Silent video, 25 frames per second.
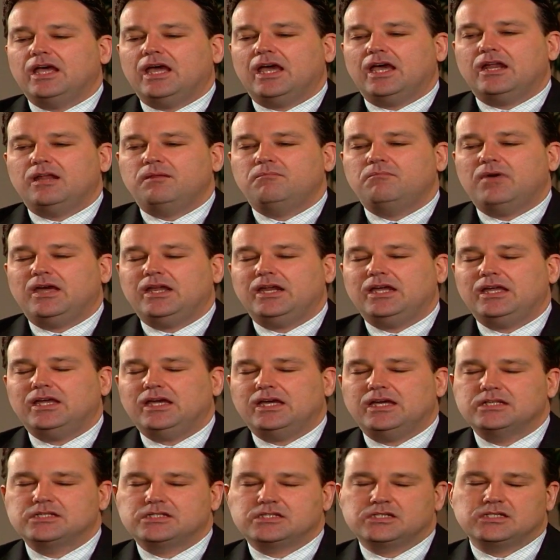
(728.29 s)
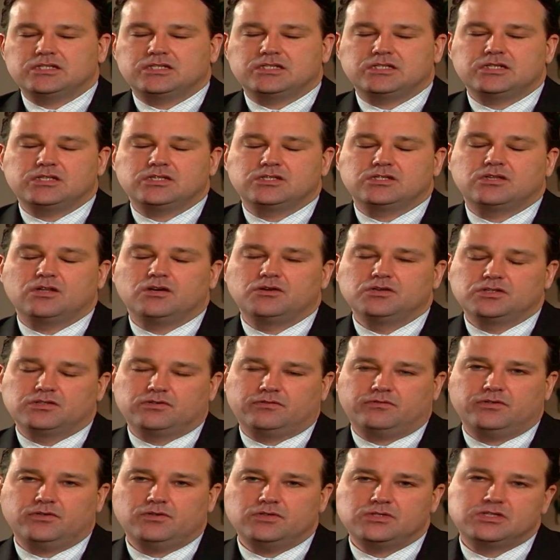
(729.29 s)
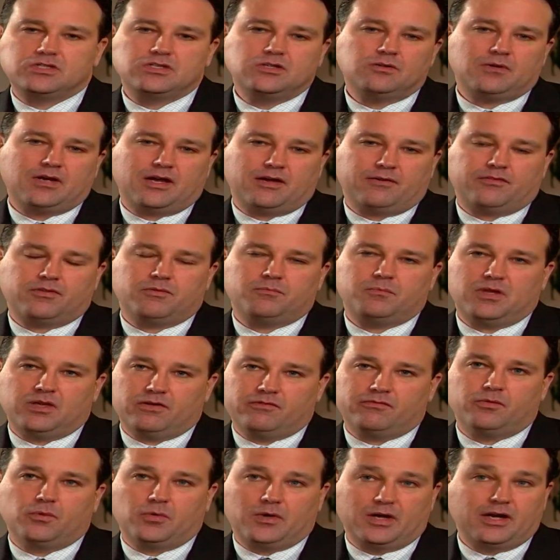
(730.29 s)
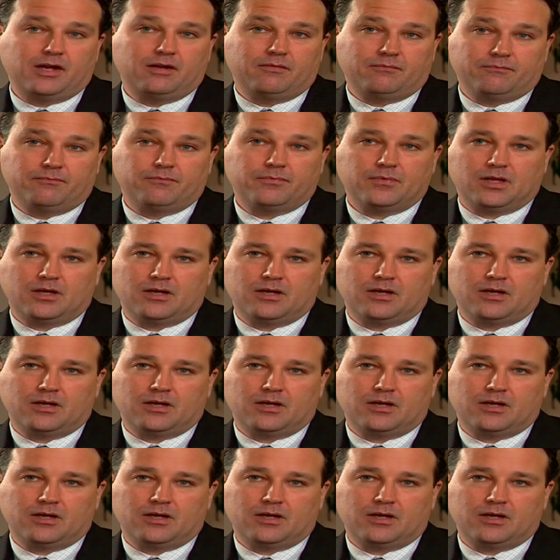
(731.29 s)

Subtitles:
And in many instances, those foods do have to be avoided